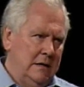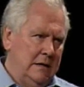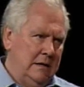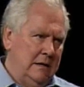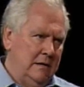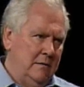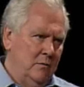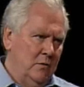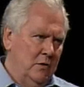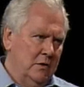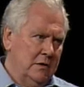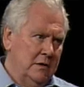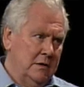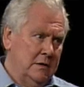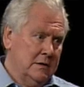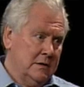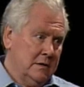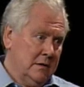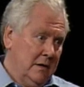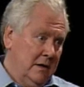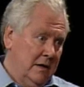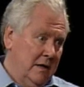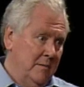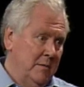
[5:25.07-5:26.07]
in what
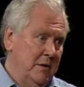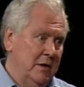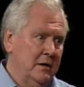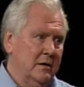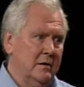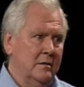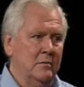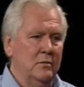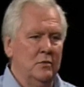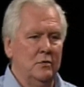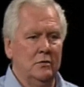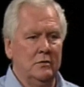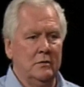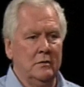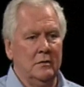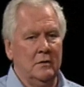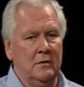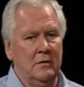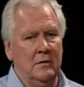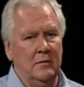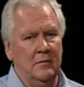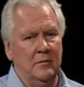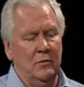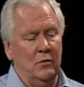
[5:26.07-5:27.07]
is coming and
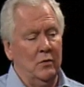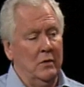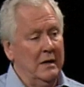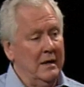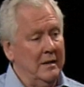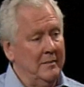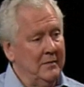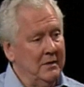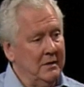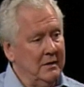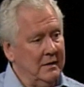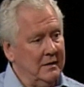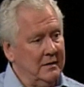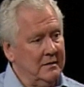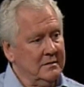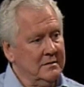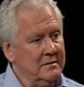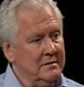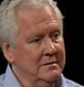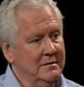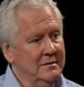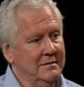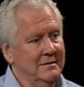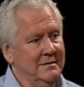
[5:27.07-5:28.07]
more
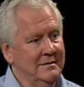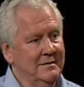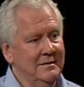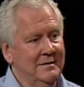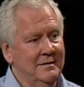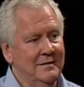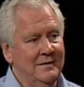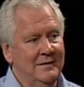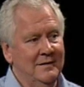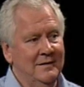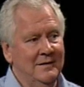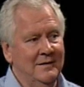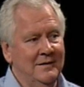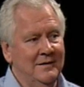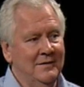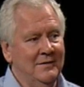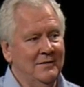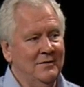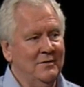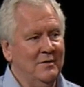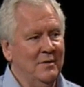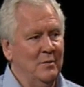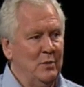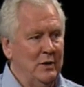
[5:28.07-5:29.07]
harmonics
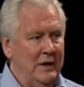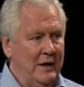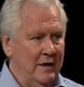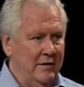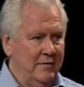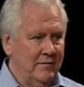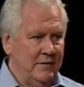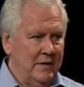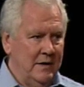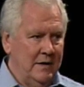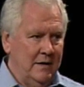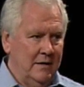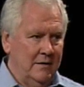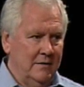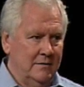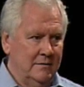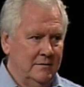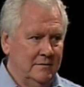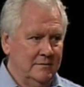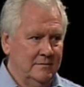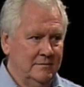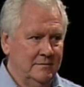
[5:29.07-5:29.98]
than we have now.